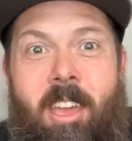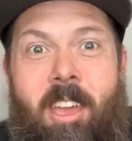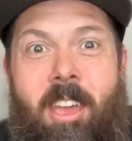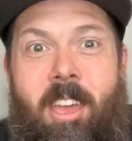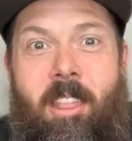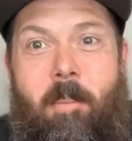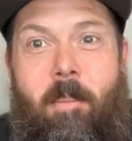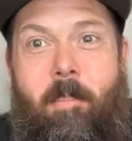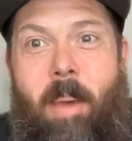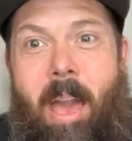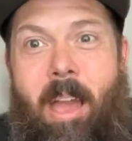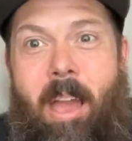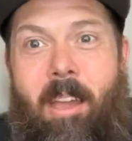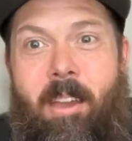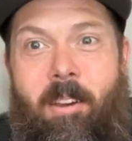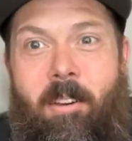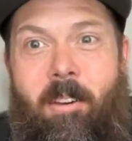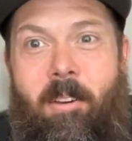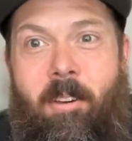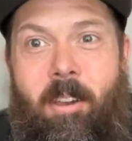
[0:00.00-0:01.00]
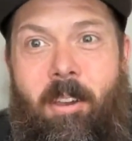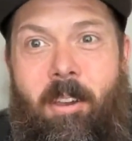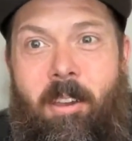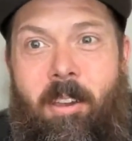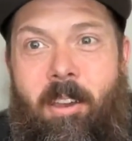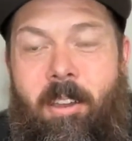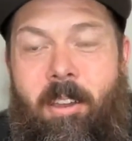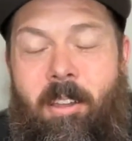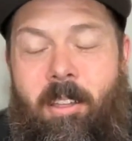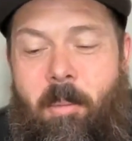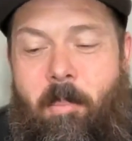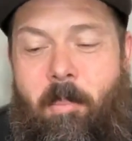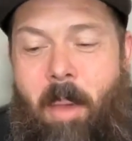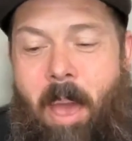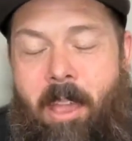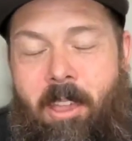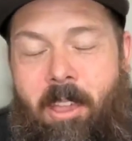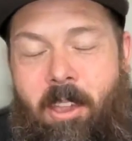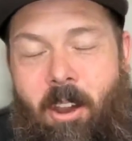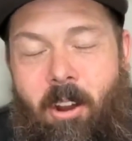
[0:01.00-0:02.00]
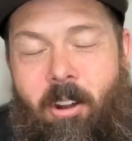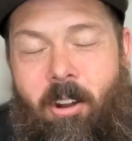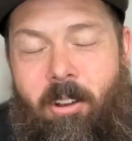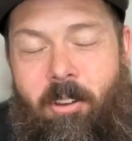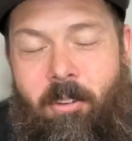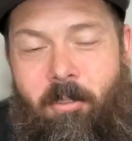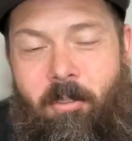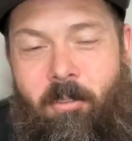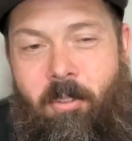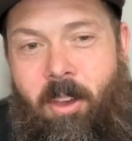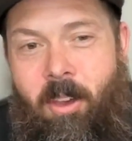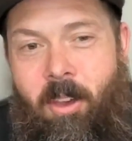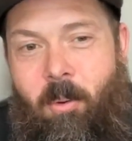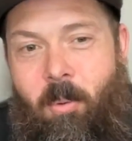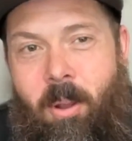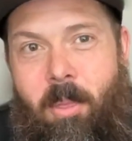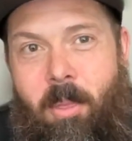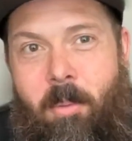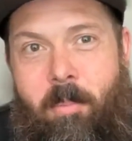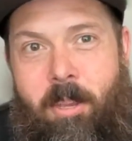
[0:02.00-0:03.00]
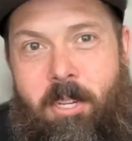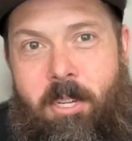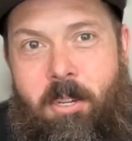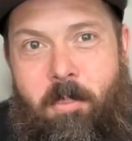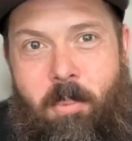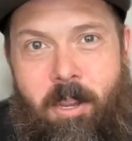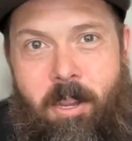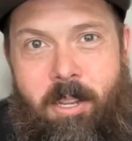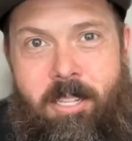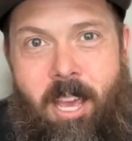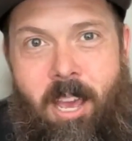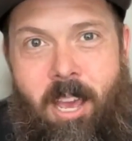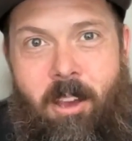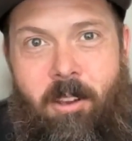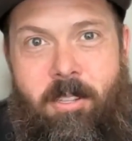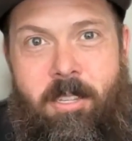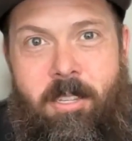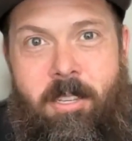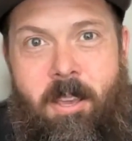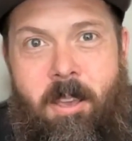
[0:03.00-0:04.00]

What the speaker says: in the backyard of one of the Bishop Brick's house,